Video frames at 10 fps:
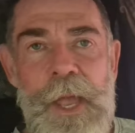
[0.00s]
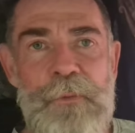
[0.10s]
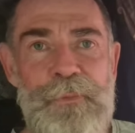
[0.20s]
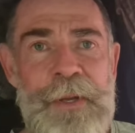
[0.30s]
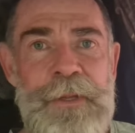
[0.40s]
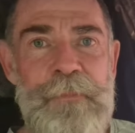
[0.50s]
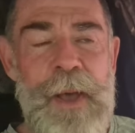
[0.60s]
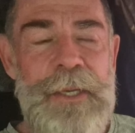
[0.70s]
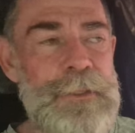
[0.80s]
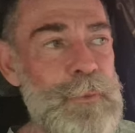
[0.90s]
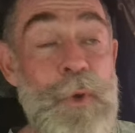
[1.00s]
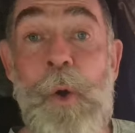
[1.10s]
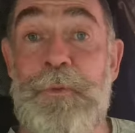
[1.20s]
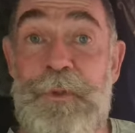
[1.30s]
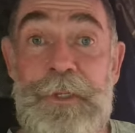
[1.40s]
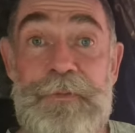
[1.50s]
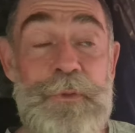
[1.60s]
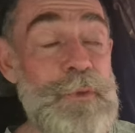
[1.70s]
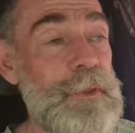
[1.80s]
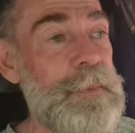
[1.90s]
A friend of mine who also lives in
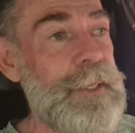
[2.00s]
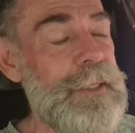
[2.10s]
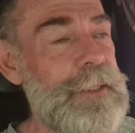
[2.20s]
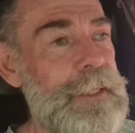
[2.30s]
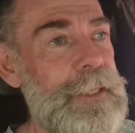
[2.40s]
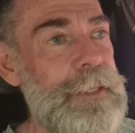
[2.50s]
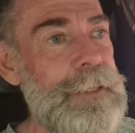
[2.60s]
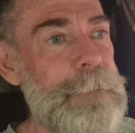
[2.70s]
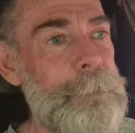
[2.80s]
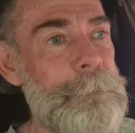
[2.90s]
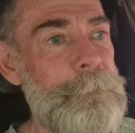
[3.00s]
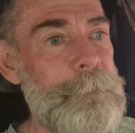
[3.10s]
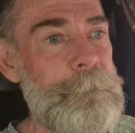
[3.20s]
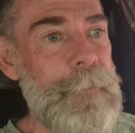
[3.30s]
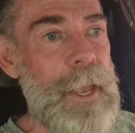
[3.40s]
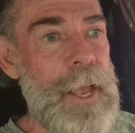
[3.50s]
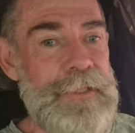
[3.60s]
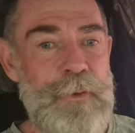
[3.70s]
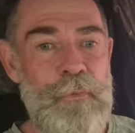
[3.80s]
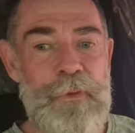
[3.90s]
Schöneberg
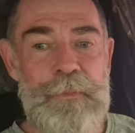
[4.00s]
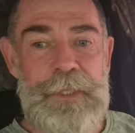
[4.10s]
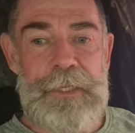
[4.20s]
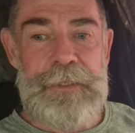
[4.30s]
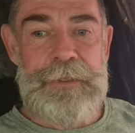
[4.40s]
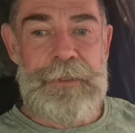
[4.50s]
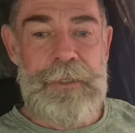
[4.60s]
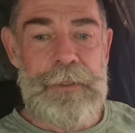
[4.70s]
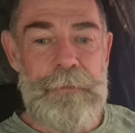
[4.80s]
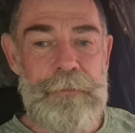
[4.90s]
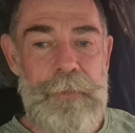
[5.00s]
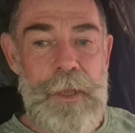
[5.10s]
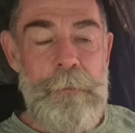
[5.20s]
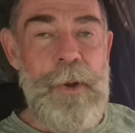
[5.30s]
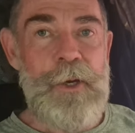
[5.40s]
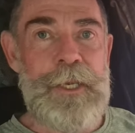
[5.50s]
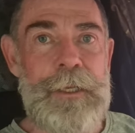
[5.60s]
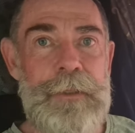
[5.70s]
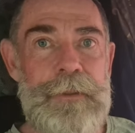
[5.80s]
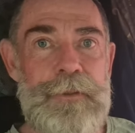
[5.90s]
has offered me his
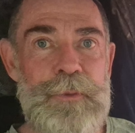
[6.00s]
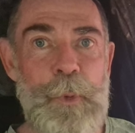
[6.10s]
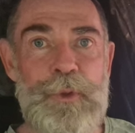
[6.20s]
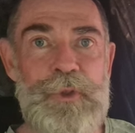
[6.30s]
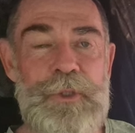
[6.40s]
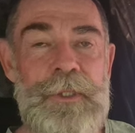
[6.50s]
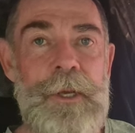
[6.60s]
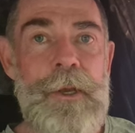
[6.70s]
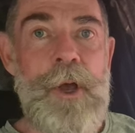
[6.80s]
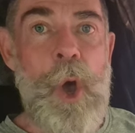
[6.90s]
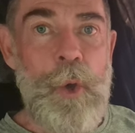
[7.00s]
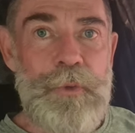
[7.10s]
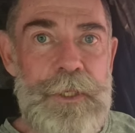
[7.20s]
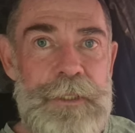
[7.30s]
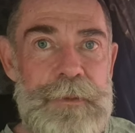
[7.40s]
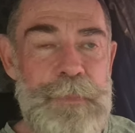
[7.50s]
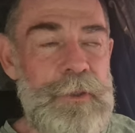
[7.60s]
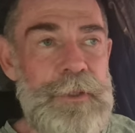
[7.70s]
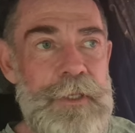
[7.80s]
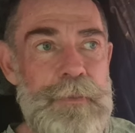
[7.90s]
parking spot on his
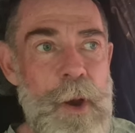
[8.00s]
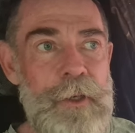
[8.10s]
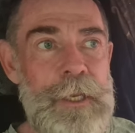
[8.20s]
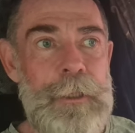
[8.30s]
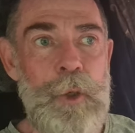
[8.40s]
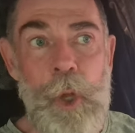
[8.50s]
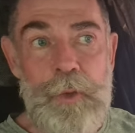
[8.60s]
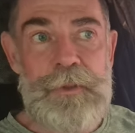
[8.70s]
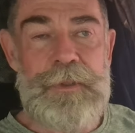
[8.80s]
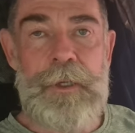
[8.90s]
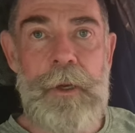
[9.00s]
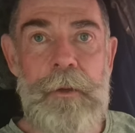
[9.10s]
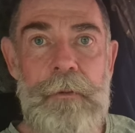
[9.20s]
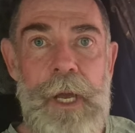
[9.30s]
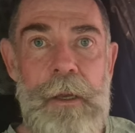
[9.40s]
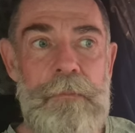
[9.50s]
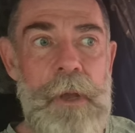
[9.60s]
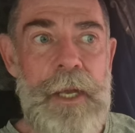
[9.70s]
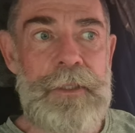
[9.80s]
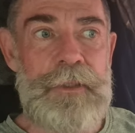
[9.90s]
building's parking lot, so
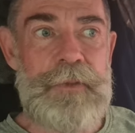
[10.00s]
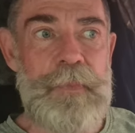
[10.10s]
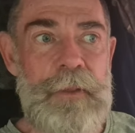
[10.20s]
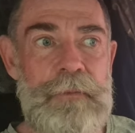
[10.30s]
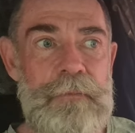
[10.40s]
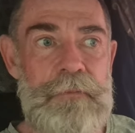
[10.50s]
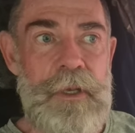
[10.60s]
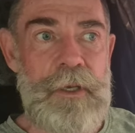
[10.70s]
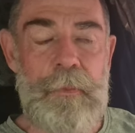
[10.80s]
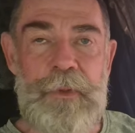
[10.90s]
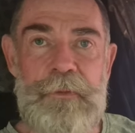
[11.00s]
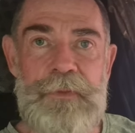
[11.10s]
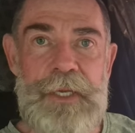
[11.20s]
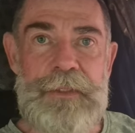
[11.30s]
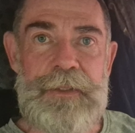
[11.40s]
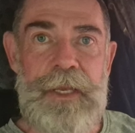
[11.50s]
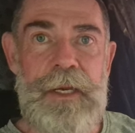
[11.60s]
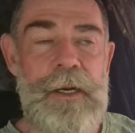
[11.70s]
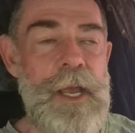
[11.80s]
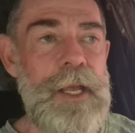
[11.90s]
I can spend a couple of days
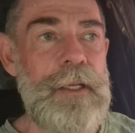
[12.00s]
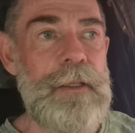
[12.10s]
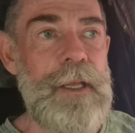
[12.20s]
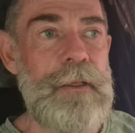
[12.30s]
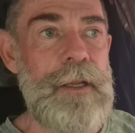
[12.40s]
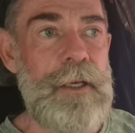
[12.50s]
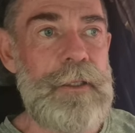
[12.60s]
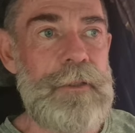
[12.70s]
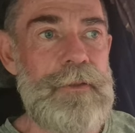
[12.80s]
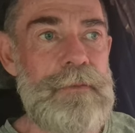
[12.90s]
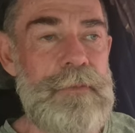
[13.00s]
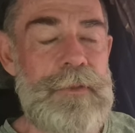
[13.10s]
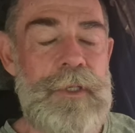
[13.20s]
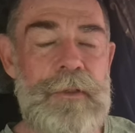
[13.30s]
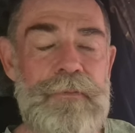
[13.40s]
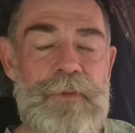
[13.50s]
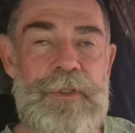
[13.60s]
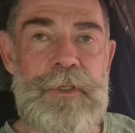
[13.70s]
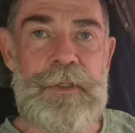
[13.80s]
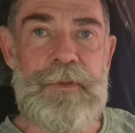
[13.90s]
there, and then I can start
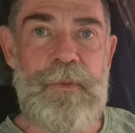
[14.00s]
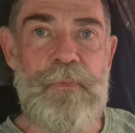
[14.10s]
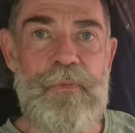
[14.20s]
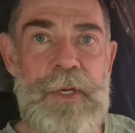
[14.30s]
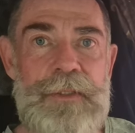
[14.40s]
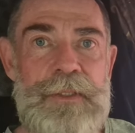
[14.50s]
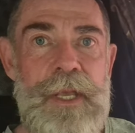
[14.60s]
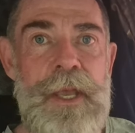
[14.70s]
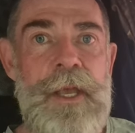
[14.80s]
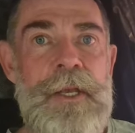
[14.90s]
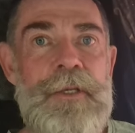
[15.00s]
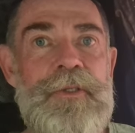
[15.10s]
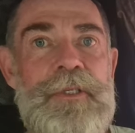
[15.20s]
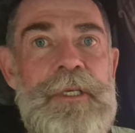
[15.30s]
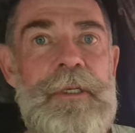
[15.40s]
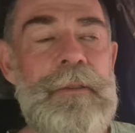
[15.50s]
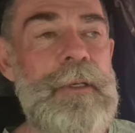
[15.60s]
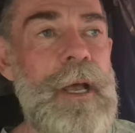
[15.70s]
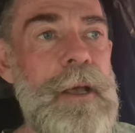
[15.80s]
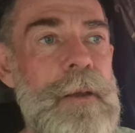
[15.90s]
visiting some friends,
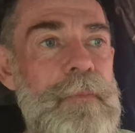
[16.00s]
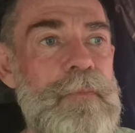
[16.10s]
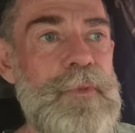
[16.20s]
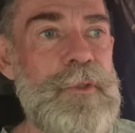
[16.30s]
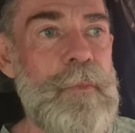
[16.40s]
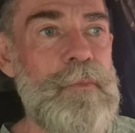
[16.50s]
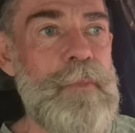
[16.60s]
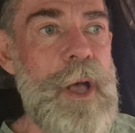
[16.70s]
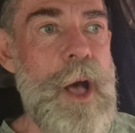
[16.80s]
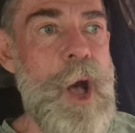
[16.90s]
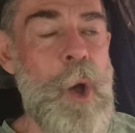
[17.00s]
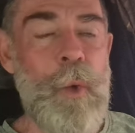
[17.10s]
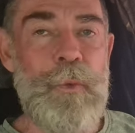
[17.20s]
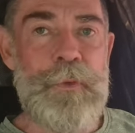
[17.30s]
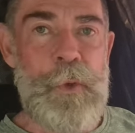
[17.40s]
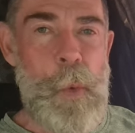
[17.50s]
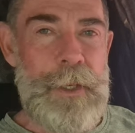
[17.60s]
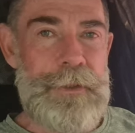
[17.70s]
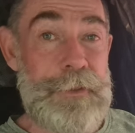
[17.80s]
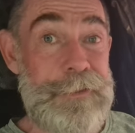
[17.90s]
seeing some old
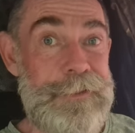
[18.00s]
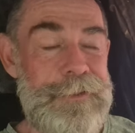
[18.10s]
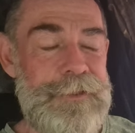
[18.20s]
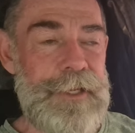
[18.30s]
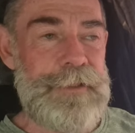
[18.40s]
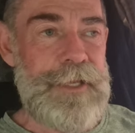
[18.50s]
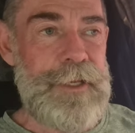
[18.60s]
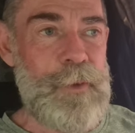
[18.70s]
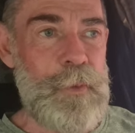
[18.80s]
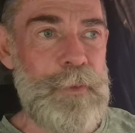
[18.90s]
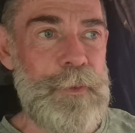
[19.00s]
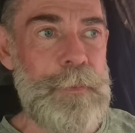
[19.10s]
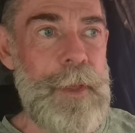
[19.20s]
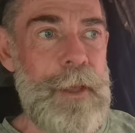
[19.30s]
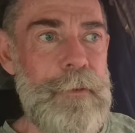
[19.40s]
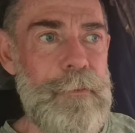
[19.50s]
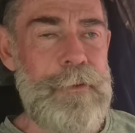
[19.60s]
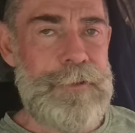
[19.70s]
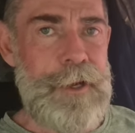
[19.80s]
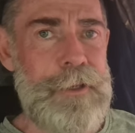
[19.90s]
acquaintances, as they call them,
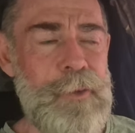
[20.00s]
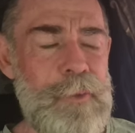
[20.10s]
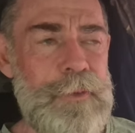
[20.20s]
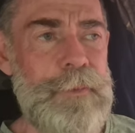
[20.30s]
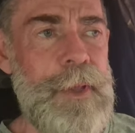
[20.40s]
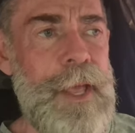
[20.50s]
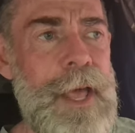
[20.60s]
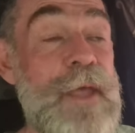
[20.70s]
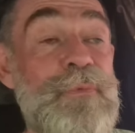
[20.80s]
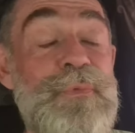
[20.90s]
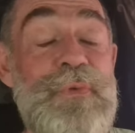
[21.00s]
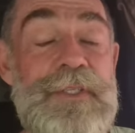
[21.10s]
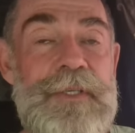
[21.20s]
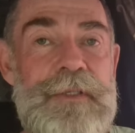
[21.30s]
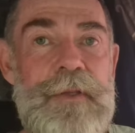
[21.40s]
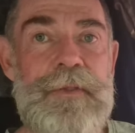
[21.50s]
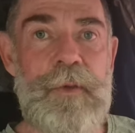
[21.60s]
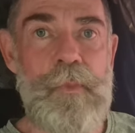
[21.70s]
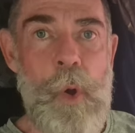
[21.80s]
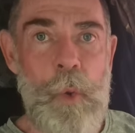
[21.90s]
or as I call them, and visit
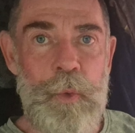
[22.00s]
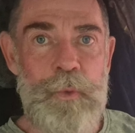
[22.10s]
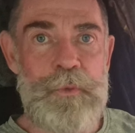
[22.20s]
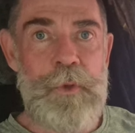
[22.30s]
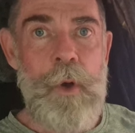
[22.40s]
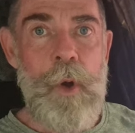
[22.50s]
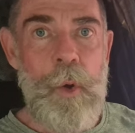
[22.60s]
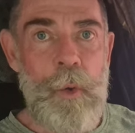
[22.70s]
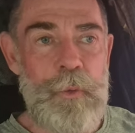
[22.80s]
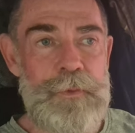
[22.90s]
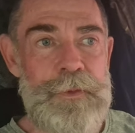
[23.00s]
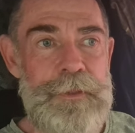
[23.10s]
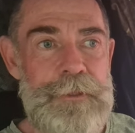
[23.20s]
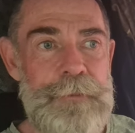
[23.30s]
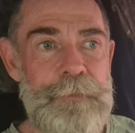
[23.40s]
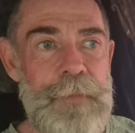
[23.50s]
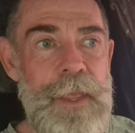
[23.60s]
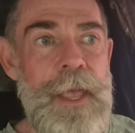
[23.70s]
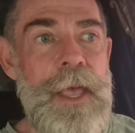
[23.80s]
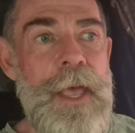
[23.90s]
some old haunts.
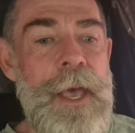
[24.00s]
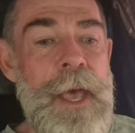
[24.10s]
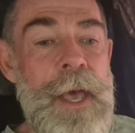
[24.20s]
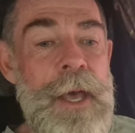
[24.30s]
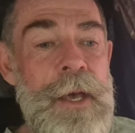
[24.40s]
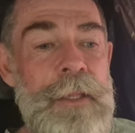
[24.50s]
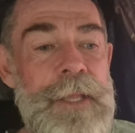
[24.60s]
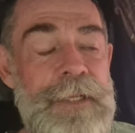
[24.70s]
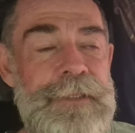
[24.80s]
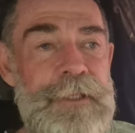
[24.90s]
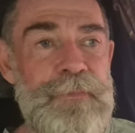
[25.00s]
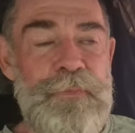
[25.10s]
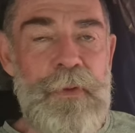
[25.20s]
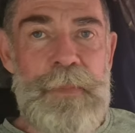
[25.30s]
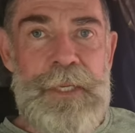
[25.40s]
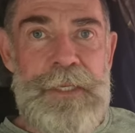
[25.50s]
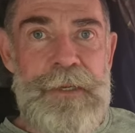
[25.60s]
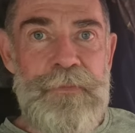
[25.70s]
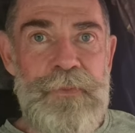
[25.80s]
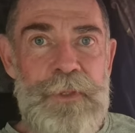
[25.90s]
That's it for
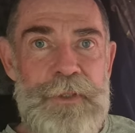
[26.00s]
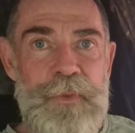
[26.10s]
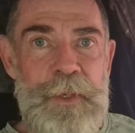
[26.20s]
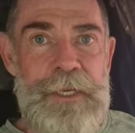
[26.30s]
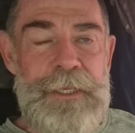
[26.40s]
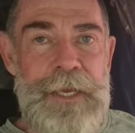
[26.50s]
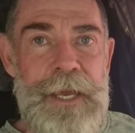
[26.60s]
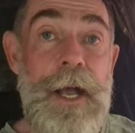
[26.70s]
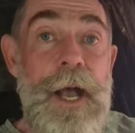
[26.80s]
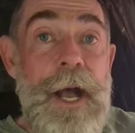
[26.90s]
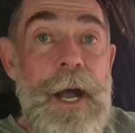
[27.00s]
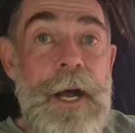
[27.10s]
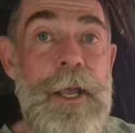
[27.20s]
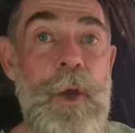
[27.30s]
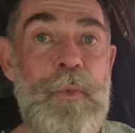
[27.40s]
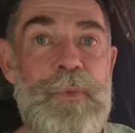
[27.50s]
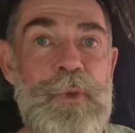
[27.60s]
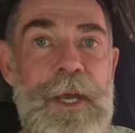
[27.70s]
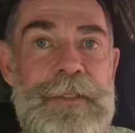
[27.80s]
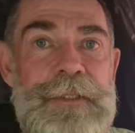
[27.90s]
me for this week. I hope
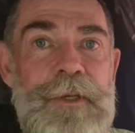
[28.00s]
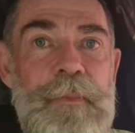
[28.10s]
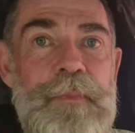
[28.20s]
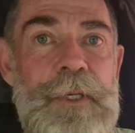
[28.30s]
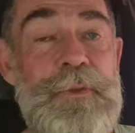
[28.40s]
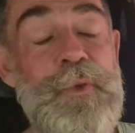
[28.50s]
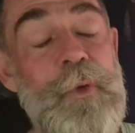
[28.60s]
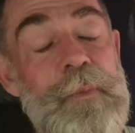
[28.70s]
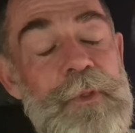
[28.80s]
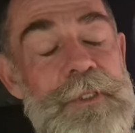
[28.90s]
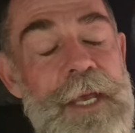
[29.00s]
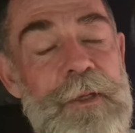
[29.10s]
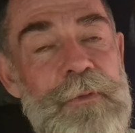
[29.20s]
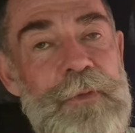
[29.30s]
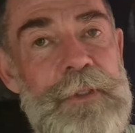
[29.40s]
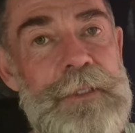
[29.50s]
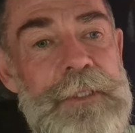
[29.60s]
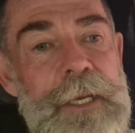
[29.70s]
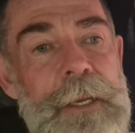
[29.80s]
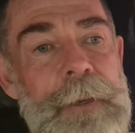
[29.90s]
you had some enjoyment out of it.
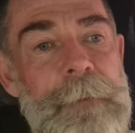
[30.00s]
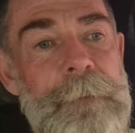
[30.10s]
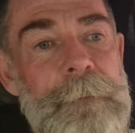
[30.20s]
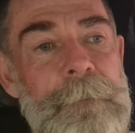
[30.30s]
How